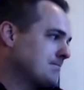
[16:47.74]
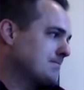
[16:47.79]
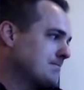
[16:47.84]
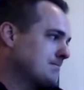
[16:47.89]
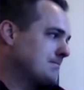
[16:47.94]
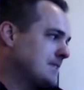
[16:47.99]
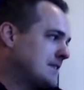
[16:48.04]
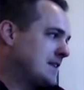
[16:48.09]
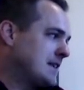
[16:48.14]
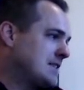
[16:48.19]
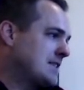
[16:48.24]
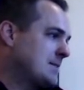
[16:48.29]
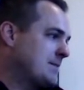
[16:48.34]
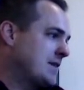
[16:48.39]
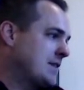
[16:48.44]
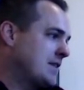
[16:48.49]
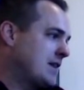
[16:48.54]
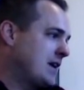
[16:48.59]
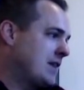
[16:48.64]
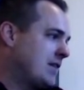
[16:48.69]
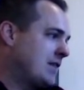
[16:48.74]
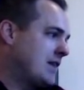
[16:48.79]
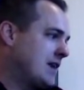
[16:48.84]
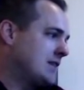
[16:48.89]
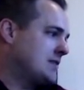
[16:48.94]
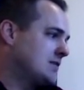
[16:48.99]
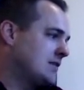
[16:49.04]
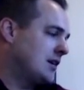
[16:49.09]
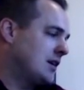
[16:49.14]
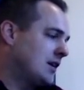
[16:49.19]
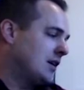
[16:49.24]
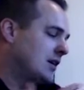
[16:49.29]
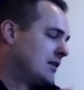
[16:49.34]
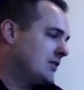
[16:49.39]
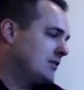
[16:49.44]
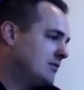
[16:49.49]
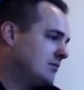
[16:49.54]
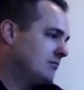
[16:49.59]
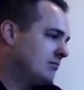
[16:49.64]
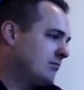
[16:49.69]
it's something
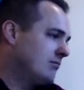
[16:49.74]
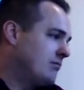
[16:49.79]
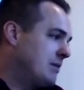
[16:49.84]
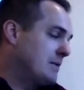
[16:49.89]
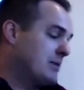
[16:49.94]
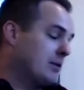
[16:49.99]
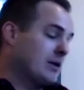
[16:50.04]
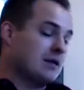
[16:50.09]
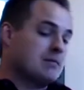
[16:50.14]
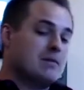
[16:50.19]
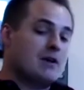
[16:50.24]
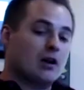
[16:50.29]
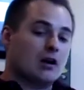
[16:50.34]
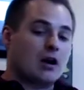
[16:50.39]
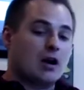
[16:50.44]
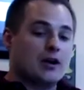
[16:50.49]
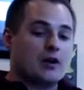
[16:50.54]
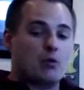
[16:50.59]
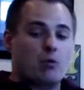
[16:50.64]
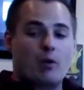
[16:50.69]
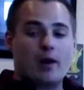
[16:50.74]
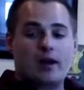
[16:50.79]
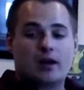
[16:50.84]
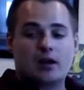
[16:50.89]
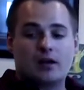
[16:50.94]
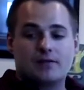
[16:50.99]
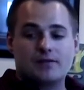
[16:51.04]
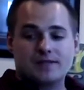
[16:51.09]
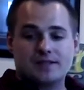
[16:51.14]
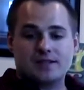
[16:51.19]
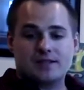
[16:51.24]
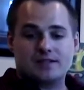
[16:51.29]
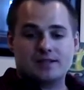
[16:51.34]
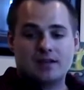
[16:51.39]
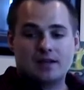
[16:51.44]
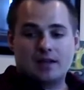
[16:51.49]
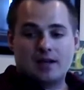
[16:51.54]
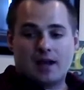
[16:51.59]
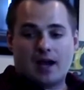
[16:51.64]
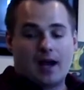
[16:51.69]
that people like me are unaware of, since
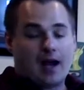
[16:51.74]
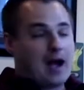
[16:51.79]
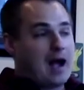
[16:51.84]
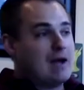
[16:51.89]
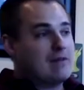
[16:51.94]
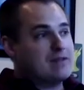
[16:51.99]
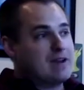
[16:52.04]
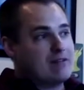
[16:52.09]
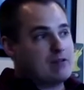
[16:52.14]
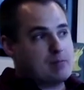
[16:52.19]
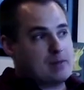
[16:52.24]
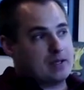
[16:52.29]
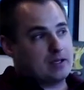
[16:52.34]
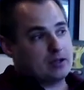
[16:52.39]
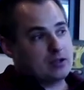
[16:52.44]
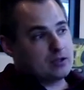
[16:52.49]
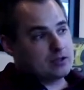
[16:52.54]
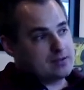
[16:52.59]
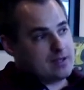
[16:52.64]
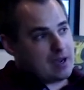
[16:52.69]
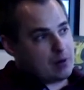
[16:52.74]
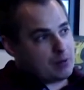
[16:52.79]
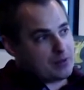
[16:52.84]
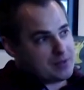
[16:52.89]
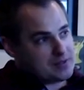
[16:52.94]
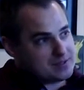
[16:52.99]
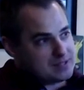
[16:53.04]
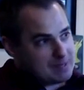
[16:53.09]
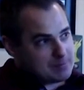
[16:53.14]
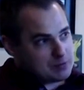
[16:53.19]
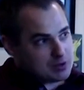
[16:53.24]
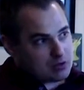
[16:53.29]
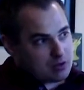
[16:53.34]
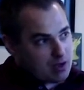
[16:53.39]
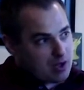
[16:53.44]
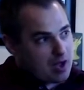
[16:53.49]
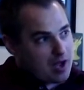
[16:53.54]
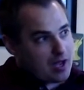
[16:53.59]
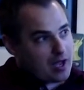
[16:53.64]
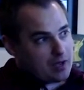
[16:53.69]
I've never been looked at with a skeptical
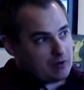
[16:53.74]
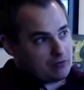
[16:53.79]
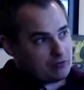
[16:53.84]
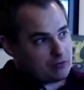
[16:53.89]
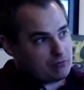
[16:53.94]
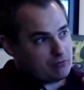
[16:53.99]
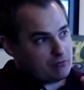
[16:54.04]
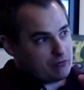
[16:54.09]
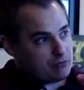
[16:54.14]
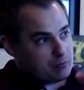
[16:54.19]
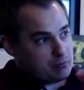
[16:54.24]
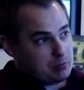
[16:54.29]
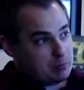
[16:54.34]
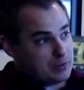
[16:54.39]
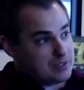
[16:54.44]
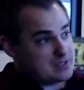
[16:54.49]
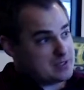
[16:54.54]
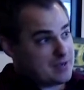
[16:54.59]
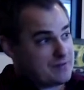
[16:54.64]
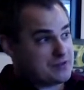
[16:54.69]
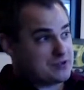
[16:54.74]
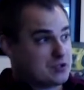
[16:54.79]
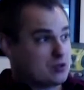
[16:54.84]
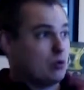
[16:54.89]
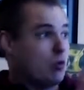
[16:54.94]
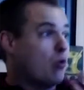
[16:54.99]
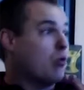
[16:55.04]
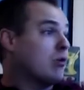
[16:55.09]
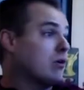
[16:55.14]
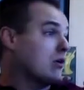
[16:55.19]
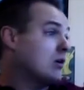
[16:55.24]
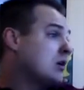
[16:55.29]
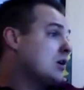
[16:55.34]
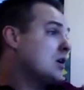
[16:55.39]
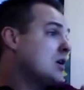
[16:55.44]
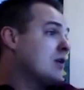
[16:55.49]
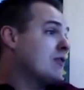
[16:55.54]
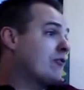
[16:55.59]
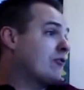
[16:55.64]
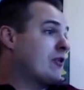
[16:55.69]
eye from police officer or
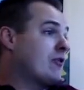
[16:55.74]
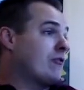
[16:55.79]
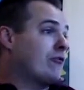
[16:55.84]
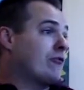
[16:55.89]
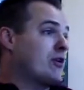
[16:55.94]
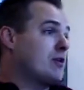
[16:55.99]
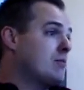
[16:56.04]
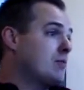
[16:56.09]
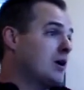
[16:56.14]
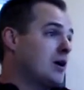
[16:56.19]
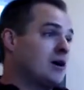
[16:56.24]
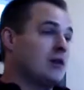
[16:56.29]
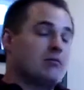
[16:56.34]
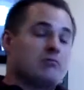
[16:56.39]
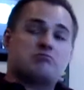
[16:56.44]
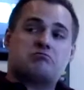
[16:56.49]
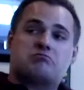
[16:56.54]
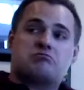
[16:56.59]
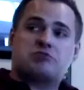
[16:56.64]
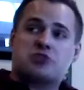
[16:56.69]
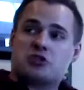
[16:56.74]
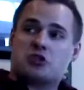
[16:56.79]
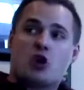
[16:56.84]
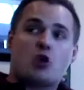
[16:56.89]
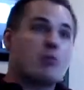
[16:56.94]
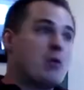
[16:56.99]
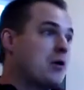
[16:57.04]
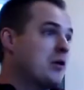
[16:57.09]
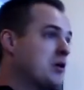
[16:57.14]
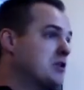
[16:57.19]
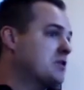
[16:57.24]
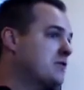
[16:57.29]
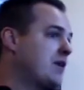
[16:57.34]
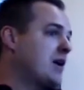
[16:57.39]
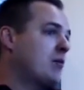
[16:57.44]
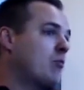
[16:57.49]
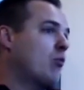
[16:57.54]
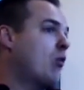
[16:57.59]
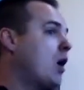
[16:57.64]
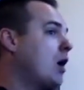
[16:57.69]
from just homeowners. If
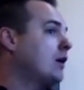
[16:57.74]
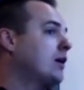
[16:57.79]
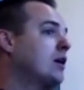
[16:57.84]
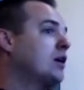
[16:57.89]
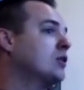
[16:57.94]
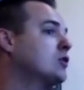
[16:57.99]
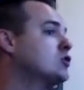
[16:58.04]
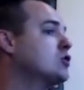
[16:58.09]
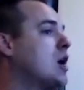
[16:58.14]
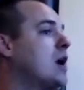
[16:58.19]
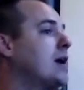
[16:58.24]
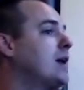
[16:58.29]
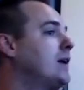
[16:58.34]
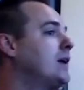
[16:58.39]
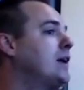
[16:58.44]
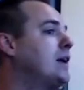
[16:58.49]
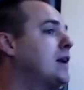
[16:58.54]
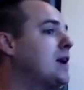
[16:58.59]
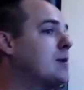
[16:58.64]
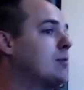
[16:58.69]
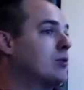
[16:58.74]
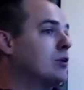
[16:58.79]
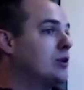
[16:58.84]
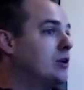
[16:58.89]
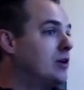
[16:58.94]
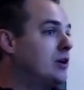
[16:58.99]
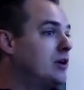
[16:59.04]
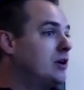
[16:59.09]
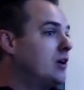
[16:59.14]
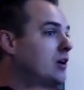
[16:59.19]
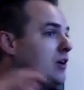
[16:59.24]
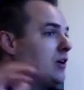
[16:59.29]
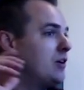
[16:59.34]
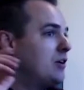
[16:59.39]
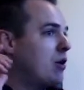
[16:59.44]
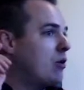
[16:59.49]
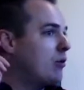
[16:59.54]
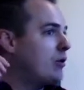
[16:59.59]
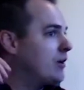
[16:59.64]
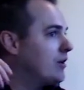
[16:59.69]
I'm walking or jogging in a neighborhood,
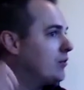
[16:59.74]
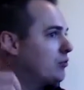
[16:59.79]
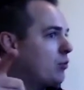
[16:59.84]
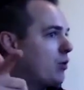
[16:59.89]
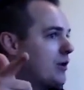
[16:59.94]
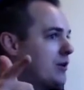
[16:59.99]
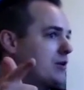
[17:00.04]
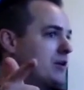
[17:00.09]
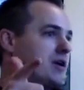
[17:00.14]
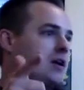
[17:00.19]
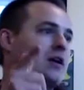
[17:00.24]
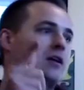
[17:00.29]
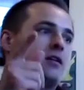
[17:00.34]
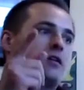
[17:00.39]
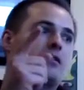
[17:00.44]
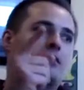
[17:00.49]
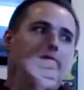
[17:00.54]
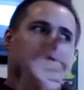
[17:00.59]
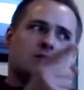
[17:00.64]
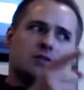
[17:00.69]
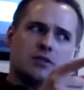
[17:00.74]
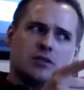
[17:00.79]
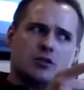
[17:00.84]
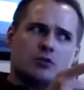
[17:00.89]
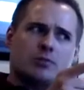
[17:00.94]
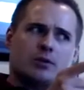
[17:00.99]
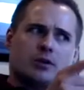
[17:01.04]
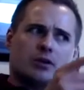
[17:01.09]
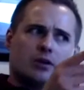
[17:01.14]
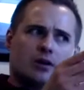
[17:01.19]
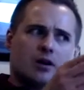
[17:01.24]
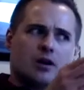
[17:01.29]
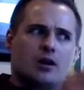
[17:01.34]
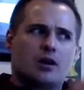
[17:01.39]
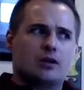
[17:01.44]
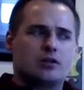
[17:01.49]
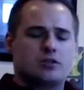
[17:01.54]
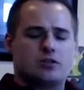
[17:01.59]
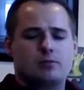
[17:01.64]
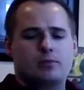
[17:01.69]
no one is wondering, do you belong?
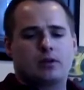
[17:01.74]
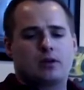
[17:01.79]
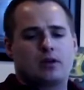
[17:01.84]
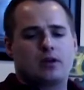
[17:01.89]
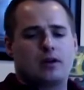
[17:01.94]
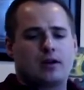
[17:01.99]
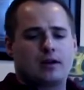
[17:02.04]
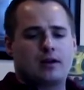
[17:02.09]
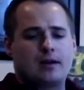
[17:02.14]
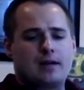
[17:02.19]
Do you belong?